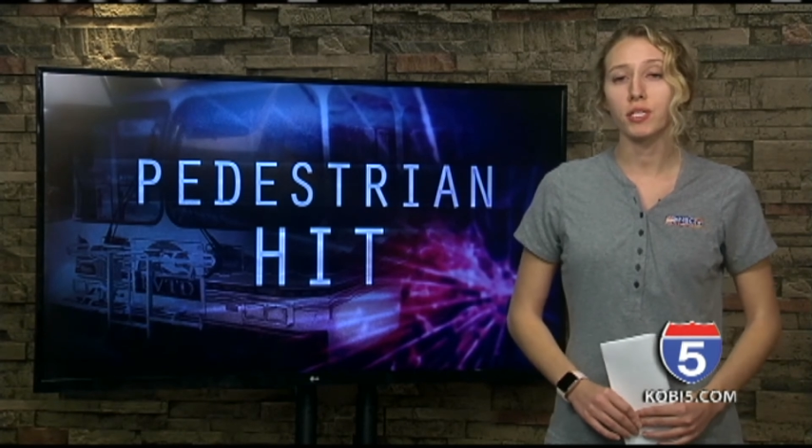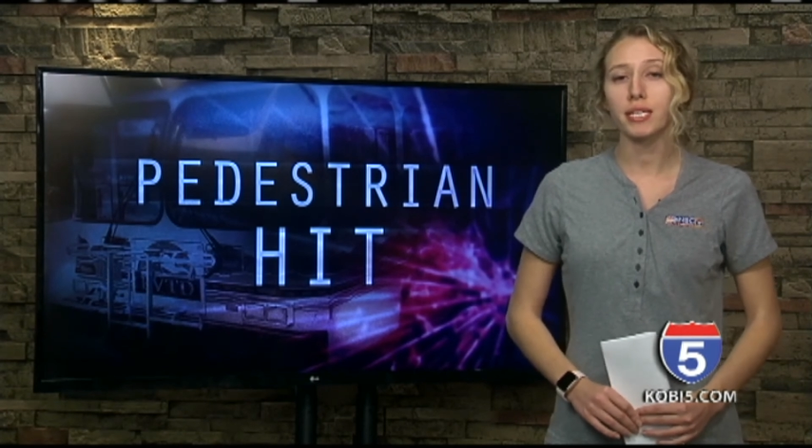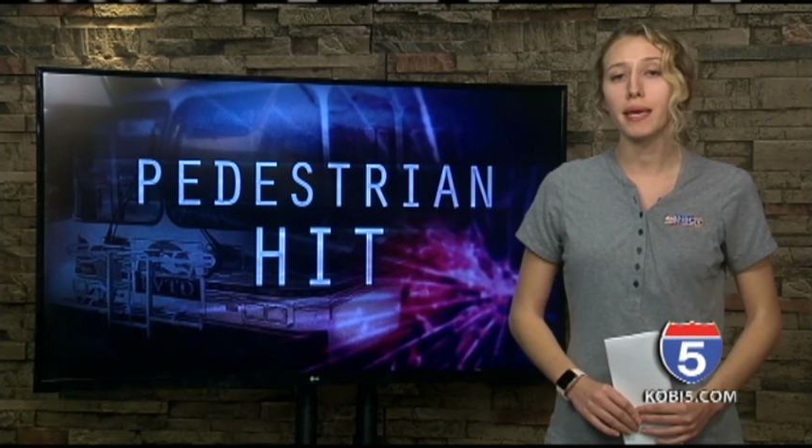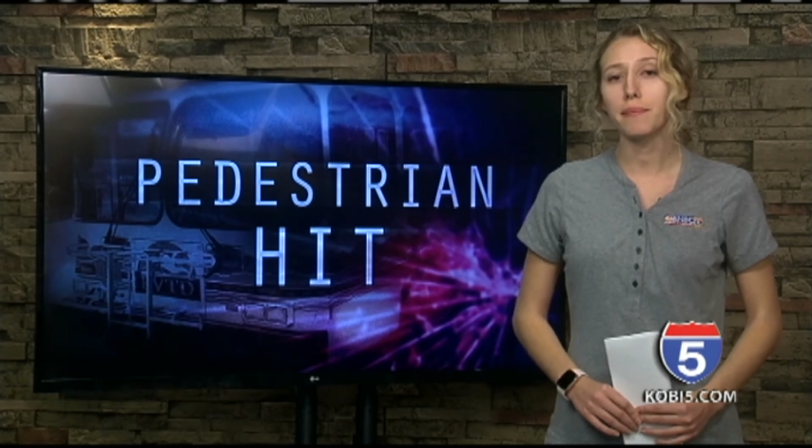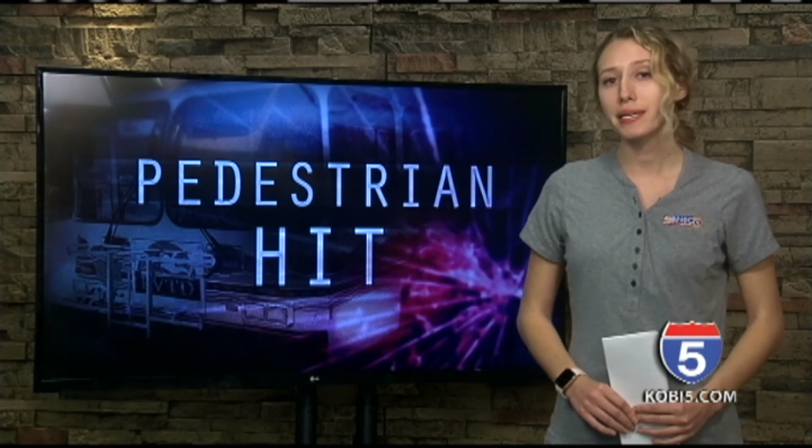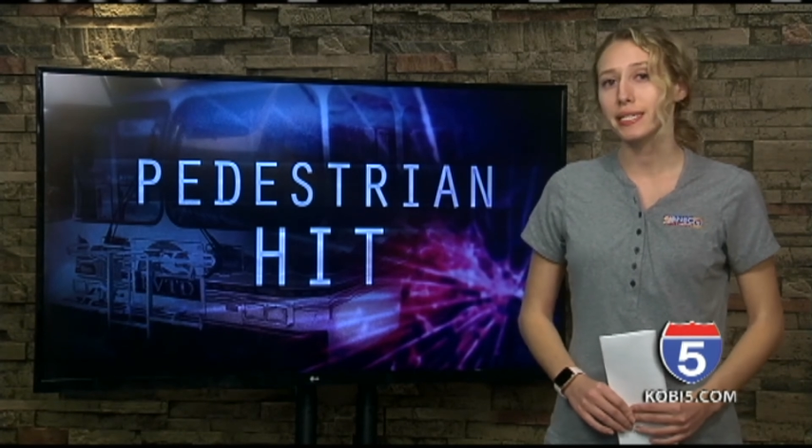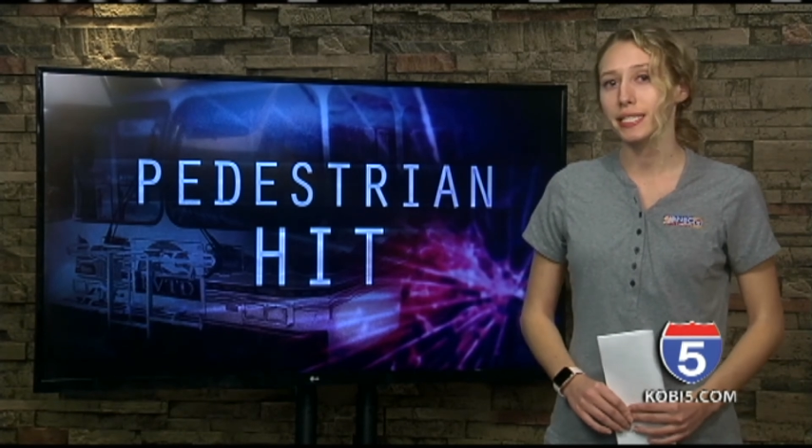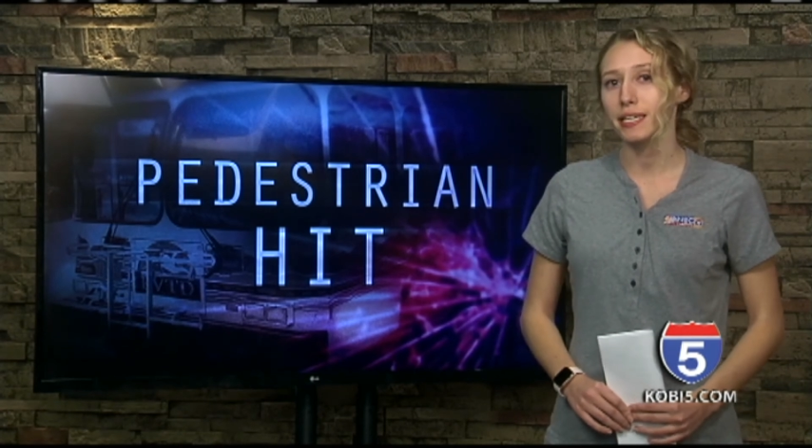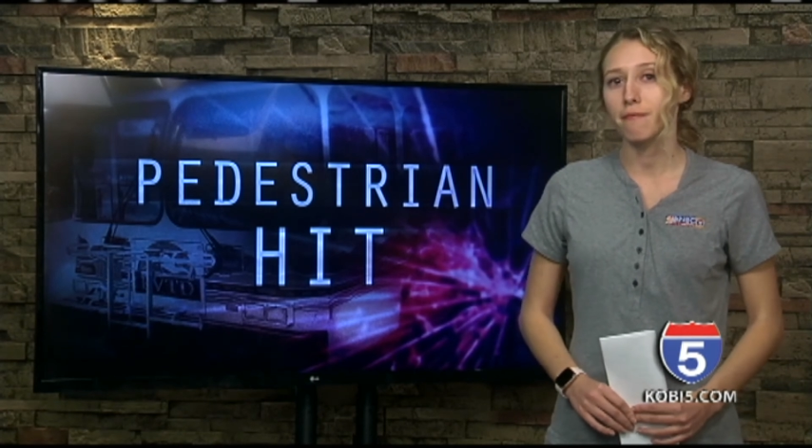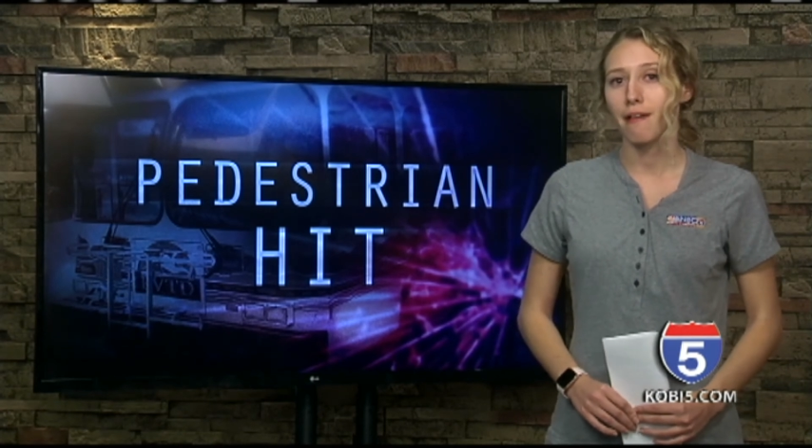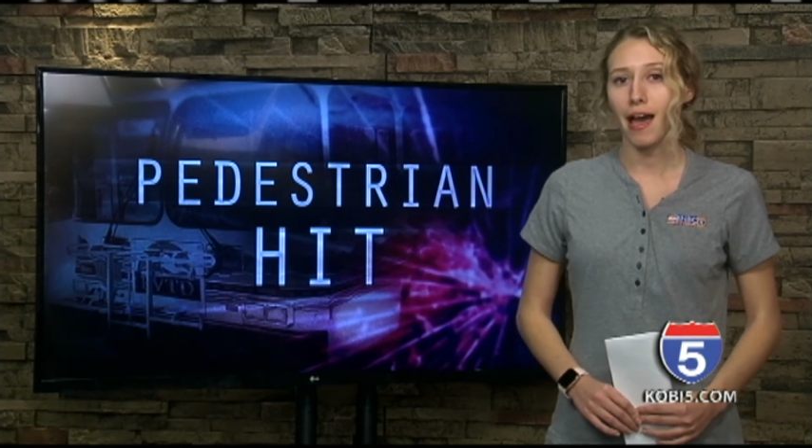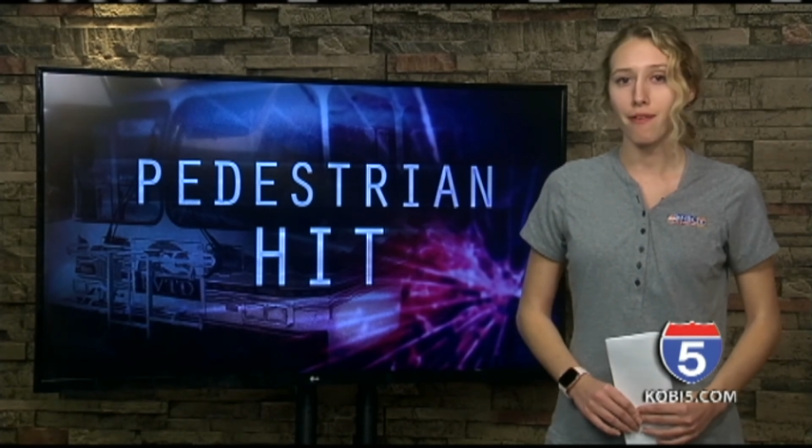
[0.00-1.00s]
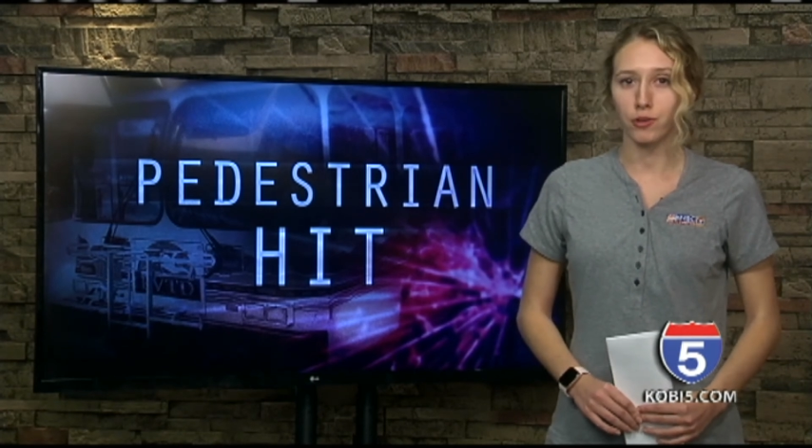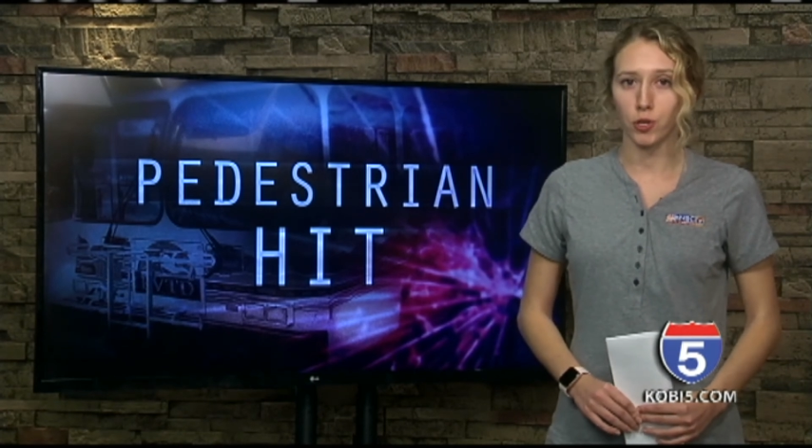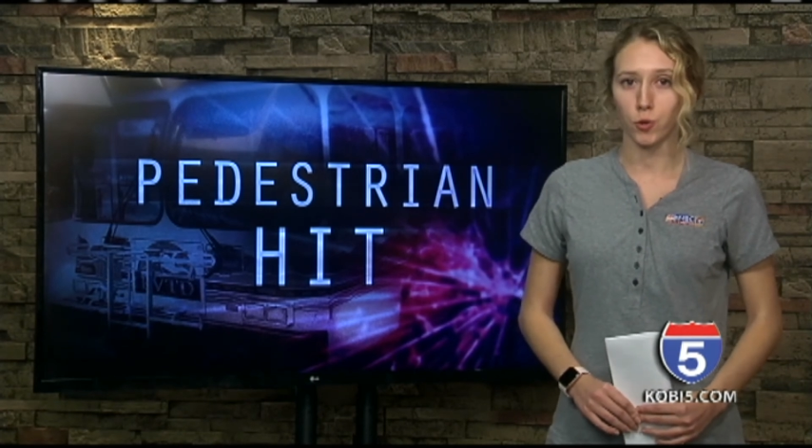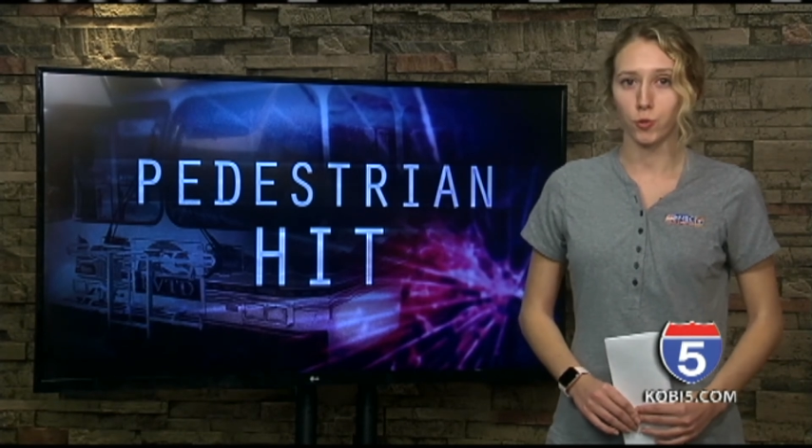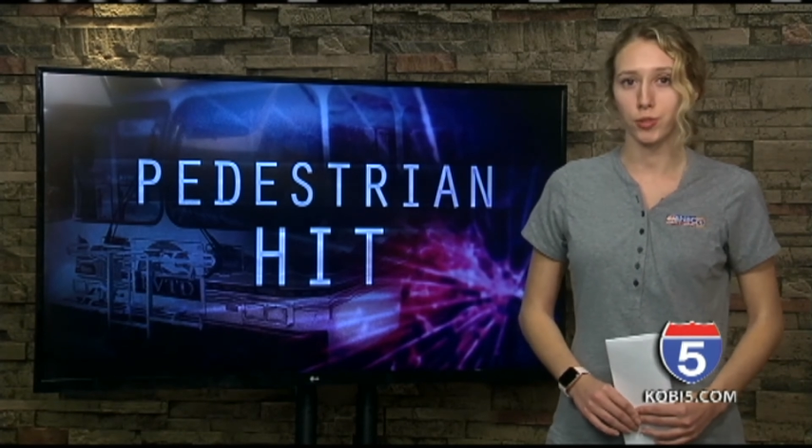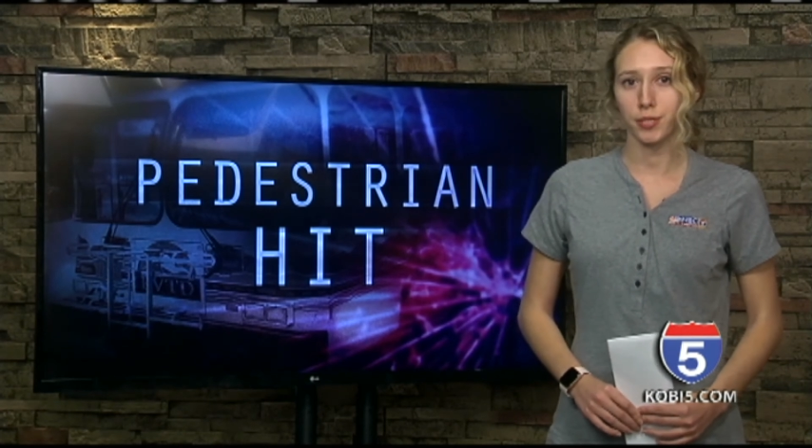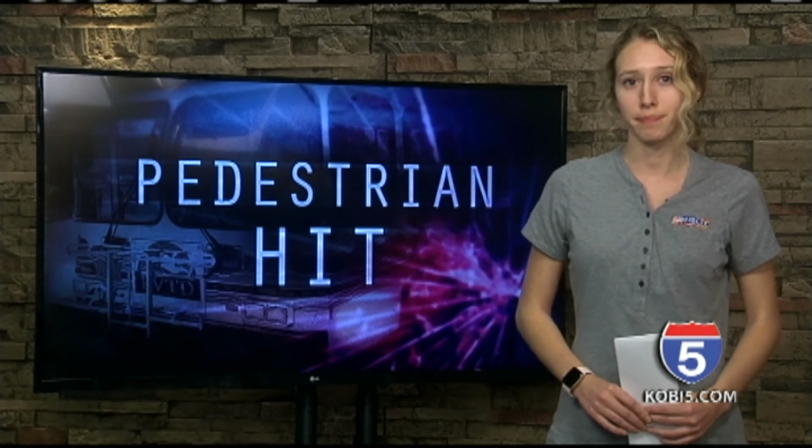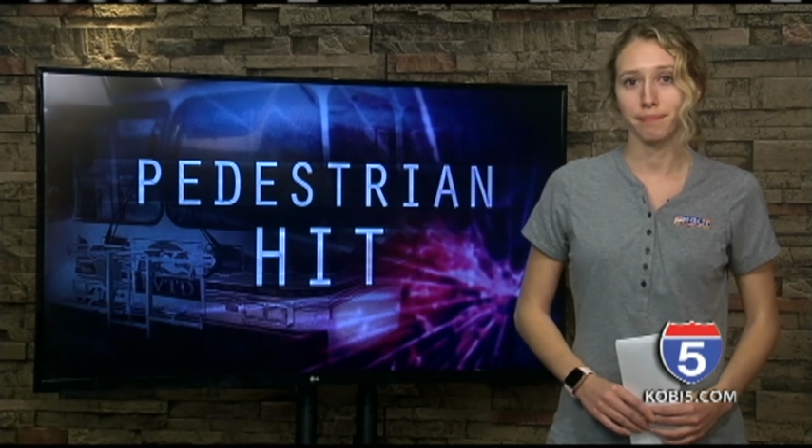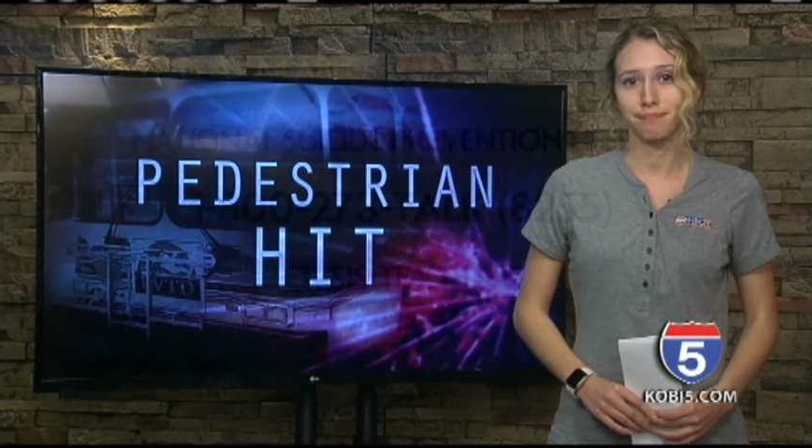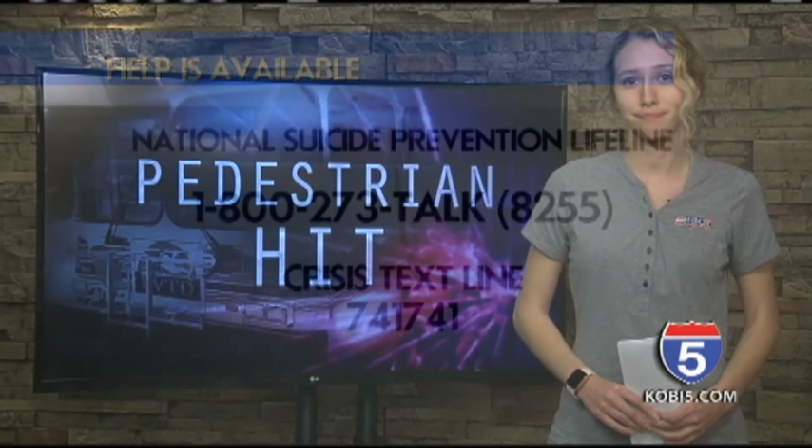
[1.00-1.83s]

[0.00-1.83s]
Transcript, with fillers: NBC5 News.